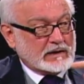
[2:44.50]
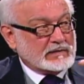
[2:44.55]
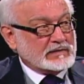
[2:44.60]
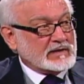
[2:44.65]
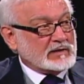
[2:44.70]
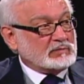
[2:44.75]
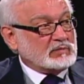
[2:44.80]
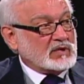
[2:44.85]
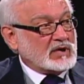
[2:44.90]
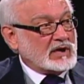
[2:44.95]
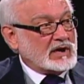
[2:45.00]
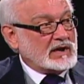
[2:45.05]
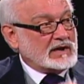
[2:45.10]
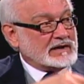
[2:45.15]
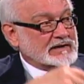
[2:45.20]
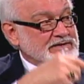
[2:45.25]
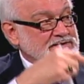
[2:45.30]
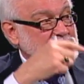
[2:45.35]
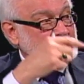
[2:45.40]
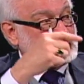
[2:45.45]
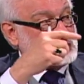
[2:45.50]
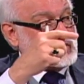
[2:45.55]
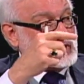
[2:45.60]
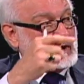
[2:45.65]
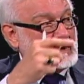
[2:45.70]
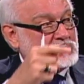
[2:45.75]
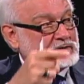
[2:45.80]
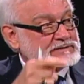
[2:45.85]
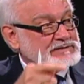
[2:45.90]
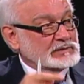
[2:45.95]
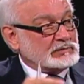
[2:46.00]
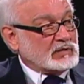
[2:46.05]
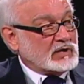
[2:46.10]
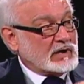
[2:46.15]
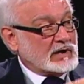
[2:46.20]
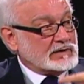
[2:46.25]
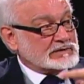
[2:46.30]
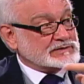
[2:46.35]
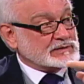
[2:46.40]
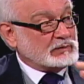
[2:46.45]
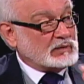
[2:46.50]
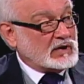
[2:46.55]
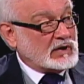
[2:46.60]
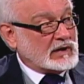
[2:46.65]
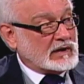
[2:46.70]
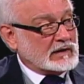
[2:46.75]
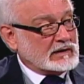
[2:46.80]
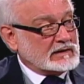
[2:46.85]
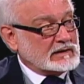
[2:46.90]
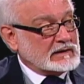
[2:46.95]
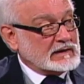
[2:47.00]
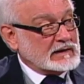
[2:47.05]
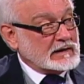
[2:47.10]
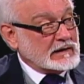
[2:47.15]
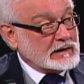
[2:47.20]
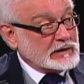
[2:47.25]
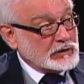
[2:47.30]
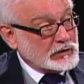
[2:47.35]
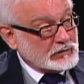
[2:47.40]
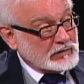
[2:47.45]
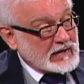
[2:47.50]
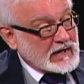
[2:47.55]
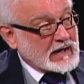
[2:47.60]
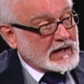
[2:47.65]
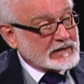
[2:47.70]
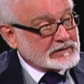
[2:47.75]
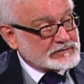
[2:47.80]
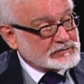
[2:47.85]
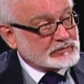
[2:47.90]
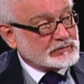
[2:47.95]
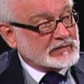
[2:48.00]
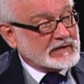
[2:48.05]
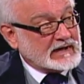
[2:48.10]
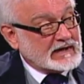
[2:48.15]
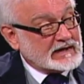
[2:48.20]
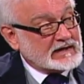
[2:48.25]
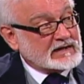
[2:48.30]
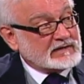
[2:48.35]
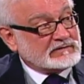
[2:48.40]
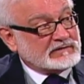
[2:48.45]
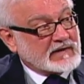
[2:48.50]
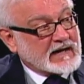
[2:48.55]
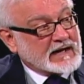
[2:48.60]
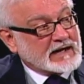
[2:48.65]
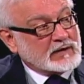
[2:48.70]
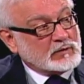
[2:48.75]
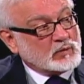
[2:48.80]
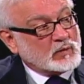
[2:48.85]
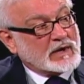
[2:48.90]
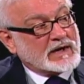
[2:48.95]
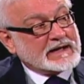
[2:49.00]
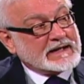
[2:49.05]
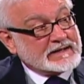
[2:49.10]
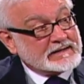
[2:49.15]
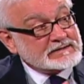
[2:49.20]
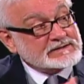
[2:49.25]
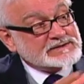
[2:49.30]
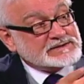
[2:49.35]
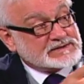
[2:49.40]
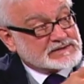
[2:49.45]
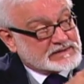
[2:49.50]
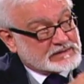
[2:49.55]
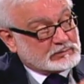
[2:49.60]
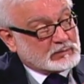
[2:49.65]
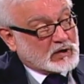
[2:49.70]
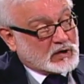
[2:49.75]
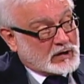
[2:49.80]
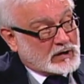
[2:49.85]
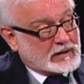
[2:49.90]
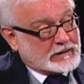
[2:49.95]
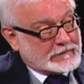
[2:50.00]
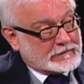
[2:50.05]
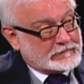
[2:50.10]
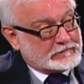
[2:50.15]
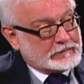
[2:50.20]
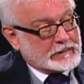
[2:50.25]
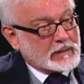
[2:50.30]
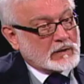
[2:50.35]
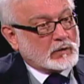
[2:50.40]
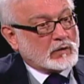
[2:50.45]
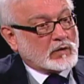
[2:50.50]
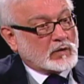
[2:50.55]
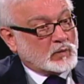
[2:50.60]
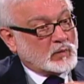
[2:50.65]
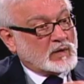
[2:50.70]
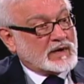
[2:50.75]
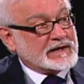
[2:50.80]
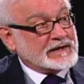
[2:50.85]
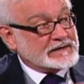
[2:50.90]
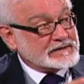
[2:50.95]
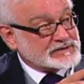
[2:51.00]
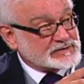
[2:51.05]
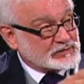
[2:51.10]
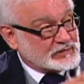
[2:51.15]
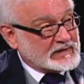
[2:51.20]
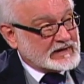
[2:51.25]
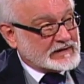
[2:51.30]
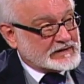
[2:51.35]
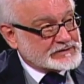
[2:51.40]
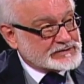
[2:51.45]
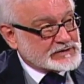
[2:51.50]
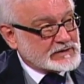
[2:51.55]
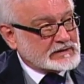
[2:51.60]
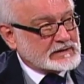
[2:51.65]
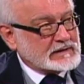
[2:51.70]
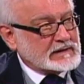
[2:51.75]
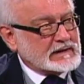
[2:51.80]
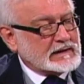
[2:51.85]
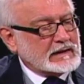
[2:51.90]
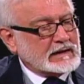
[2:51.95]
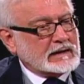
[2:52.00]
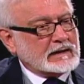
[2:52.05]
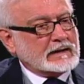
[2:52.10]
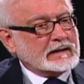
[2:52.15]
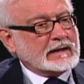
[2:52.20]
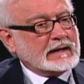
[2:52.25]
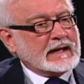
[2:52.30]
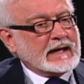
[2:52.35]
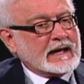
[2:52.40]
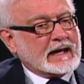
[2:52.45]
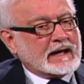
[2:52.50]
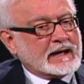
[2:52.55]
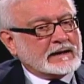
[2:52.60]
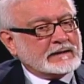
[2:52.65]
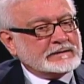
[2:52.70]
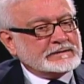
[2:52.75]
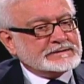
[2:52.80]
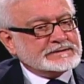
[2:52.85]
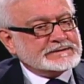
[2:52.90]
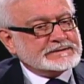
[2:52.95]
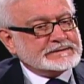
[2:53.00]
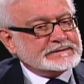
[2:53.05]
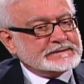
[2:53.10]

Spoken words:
the ball is a ball is a ball is a ball. You're not really defining what is the ball or what is religion. And